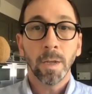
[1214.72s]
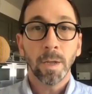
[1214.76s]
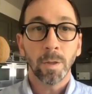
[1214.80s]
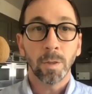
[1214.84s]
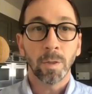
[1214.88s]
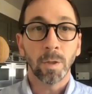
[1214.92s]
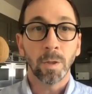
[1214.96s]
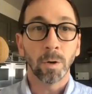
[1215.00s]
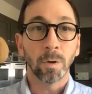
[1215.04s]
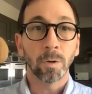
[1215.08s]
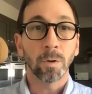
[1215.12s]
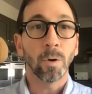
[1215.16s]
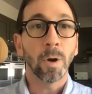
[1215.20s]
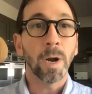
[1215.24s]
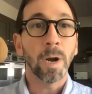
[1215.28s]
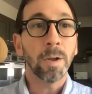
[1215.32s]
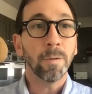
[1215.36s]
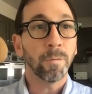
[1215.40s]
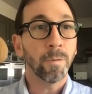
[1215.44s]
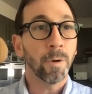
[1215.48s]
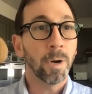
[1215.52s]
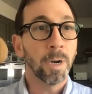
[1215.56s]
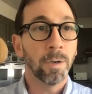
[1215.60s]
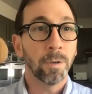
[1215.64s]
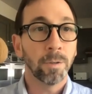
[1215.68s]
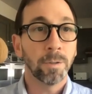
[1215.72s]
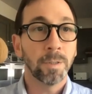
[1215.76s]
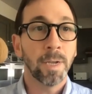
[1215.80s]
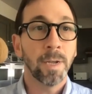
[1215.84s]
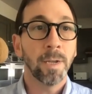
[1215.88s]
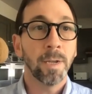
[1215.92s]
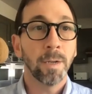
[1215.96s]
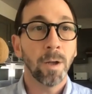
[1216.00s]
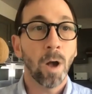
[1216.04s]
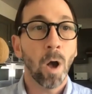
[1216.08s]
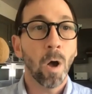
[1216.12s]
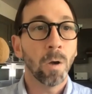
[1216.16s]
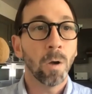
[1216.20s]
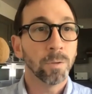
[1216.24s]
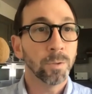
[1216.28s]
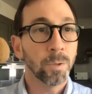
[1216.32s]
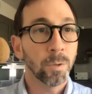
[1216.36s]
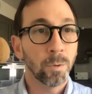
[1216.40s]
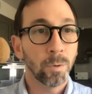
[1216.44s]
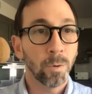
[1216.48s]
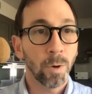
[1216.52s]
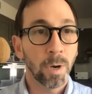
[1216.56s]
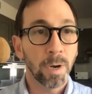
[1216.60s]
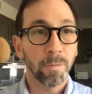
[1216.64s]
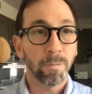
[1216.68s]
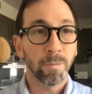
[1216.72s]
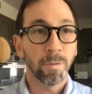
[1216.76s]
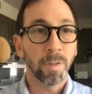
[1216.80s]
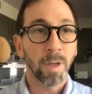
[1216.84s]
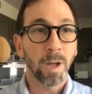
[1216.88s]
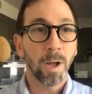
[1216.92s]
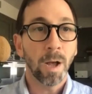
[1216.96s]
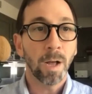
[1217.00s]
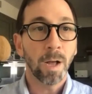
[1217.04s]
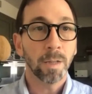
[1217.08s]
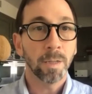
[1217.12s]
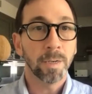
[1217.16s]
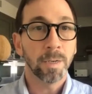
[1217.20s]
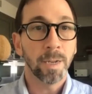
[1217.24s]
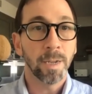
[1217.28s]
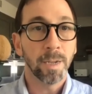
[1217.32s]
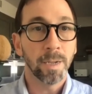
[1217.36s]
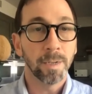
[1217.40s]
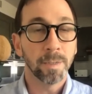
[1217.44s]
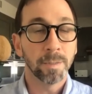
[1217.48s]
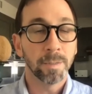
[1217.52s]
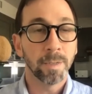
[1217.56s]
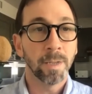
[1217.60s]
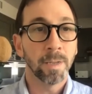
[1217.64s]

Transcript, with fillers: they're great for entertaining, also great for the holidays.